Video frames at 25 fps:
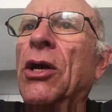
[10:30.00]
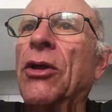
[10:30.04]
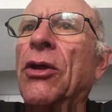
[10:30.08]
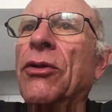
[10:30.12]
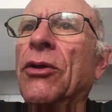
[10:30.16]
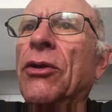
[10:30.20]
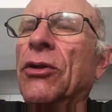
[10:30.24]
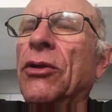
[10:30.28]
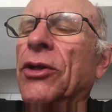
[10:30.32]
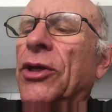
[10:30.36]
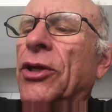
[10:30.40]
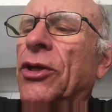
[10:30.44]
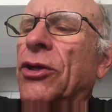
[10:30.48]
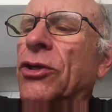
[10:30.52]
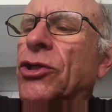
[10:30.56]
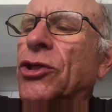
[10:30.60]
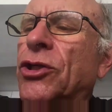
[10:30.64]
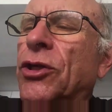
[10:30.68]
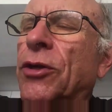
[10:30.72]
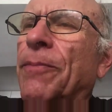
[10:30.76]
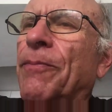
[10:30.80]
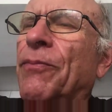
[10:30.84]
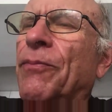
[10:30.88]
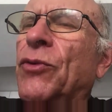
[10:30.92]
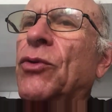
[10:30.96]
the
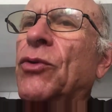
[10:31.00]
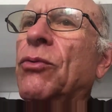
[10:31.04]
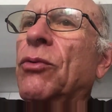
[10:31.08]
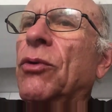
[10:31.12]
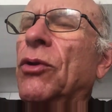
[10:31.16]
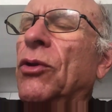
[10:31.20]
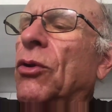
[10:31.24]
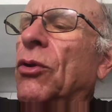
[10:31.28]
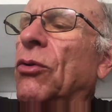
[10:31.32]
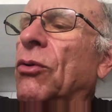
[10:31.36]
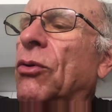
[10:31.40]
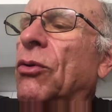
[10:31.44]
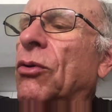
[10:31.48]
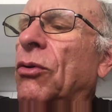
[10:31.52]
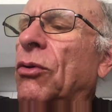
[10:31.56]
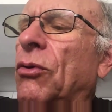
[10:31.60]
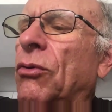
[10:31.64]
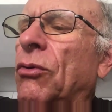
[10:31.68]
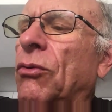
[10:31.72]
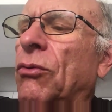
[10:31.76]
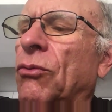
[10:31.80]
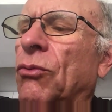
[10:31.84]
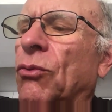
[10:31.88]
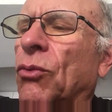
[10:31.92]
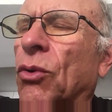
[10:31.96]
leadership to a
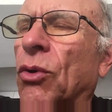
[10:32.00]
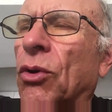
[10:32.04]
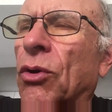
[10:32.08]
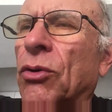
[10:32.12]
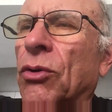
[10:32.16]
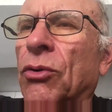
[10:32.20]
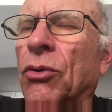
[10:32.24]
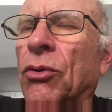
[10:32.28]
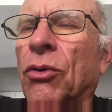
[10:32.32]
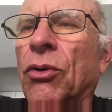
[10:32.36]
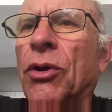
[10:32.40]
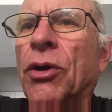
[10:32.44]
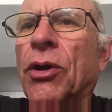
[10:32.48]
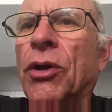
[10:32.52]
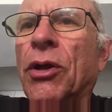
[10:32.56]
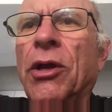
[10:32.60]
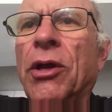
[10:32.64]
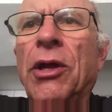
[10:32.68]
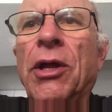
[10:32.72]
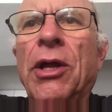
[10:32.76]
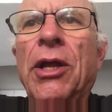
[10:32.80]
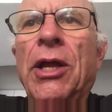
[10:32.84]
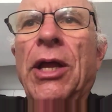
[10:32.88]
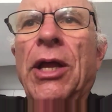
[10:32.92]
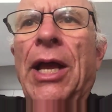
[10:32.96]
local warlord,
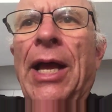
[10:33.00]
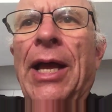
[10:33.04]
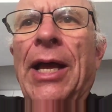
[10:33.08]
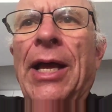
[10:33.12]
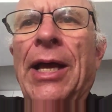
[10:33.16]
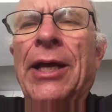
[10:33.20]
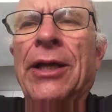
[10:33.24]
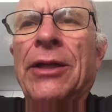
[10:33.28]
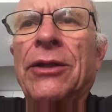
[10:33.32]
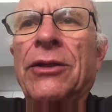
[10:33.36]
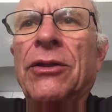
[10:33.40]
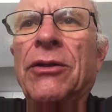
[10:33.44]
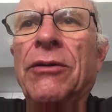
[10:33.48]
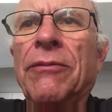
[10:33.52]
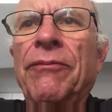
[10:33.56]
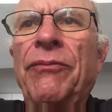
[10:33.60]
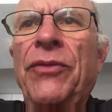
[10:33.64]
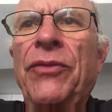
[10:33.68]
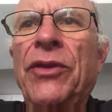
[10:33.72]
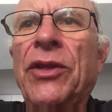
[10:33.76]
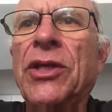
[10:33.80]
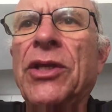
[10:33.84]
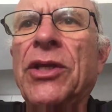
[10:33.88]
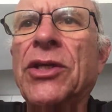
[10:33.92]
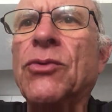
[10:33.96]
and
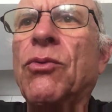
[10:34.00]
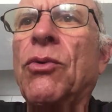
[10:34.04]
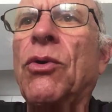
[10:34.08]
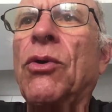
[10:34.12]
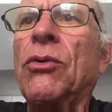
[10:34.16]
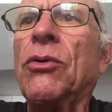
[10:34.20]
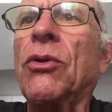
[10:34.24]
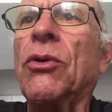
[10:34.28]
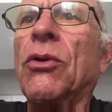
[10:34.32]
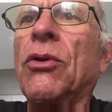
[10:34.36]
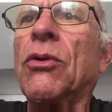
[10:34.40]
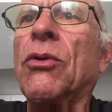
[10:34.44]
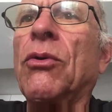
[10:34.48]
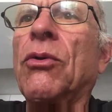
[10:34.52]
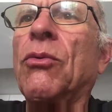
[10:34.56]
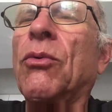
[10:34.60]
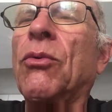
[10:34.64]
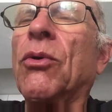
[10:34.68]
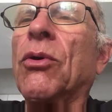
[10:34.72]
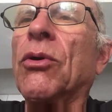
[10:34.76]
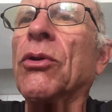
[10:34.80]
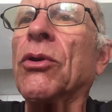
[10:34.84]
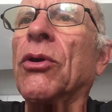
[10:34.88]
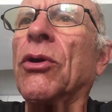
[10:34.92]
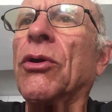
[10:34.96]
this local
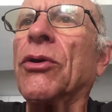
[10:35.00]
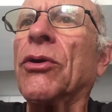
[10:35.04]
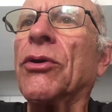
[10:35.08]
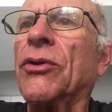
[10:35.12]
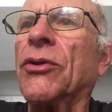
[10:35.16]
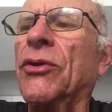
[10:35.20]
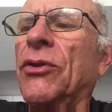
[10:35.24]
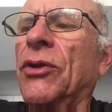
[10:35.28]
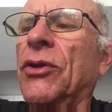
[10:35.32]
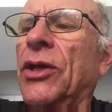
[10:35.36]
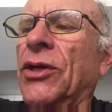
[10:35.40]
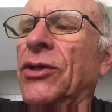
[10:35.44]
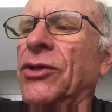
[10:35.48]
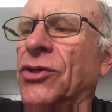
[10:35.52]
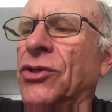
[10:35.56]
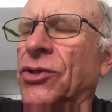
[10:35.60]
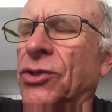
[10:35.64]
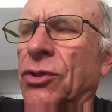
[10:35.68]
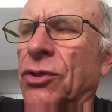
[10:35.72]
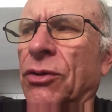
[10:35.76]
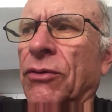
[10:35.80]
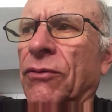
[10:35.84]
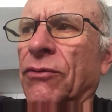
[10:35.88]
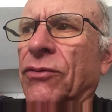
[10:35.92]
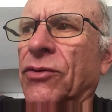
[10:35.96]
warlord then
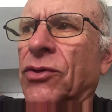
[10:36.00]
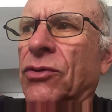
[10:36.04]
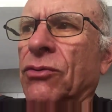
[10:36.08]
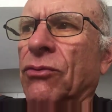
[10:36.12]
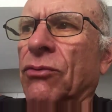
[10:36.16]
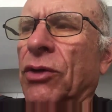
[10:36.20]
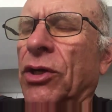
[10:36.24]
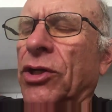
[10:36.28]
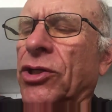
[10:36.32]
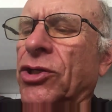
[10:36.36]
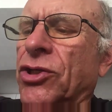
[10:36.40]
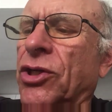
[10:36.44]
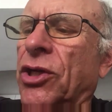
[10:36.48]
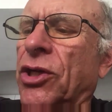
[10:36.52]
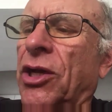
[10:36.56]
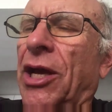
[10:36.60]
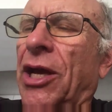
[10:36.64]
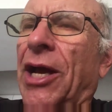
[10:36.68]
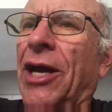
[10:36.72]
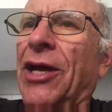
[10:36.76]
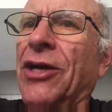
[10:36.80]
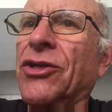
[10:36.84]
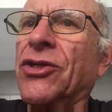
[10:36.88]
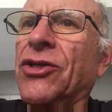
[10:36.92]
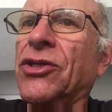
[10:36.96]
serves Russia
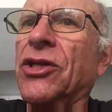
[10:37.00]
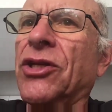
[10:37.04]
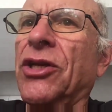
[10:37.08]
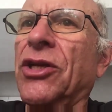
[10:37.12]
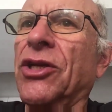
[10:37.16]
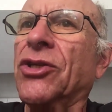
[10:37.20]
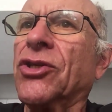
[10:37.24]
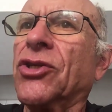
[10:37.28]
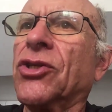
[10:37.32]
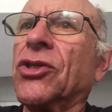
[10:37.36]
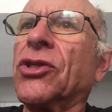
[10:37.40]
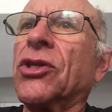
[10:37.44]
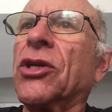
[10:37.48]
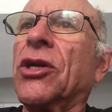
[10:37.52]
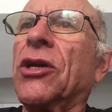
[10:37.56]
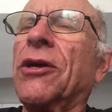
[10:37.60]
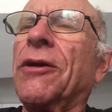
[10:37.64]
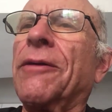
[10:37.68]
as its